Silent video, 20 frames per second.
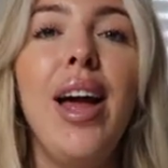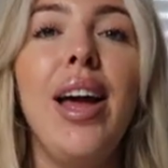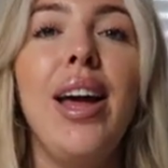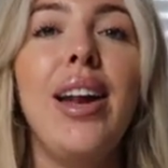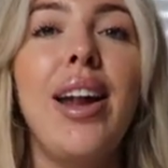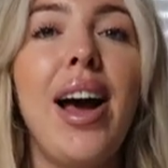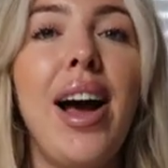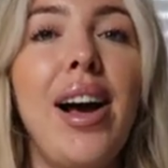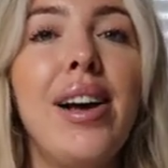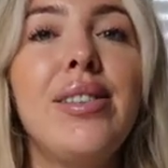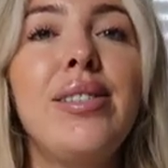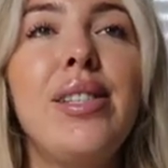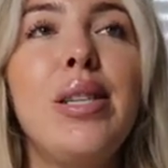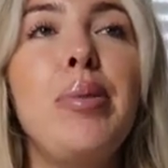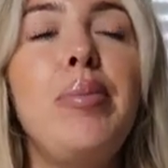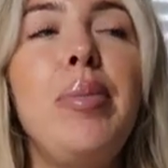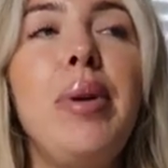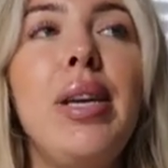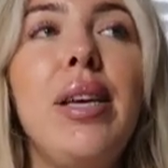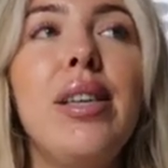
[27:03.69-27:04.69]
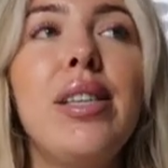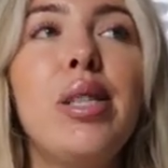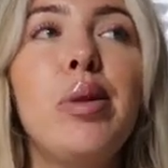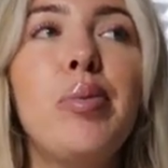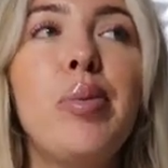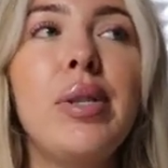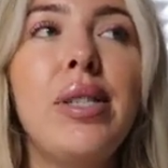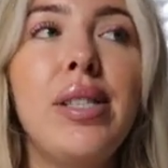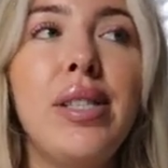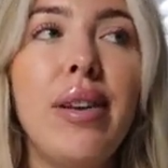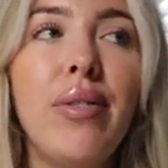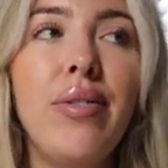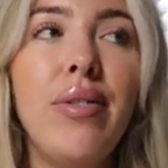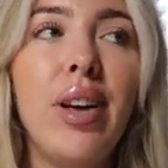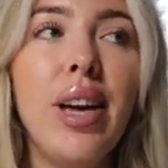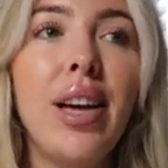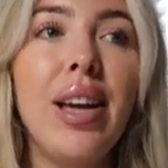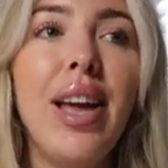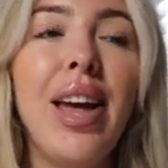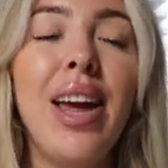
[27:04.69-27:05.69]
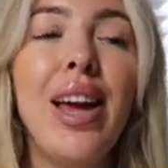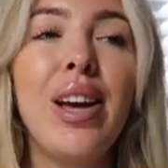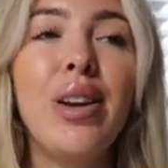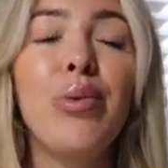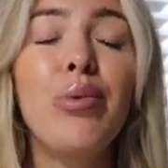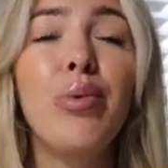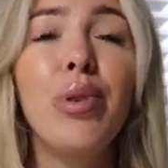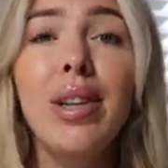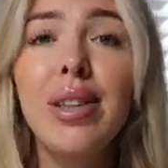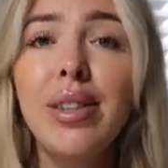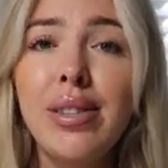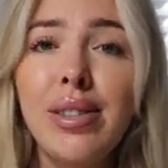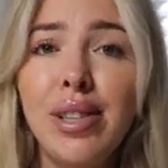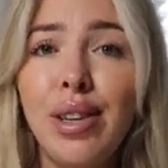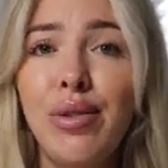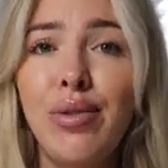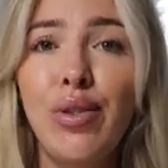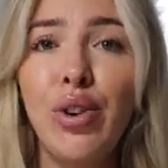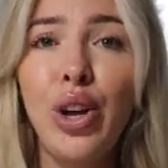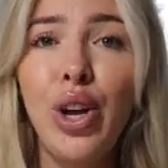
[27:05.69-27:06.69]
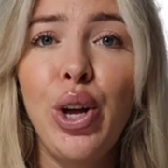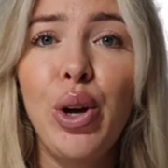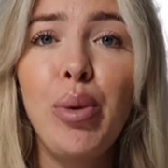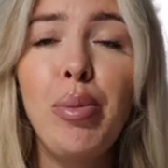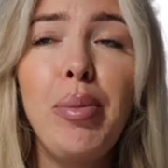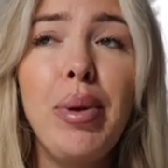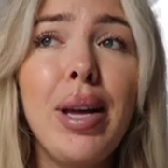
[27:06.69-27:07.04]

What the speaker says: It has to be specific and realistic for you,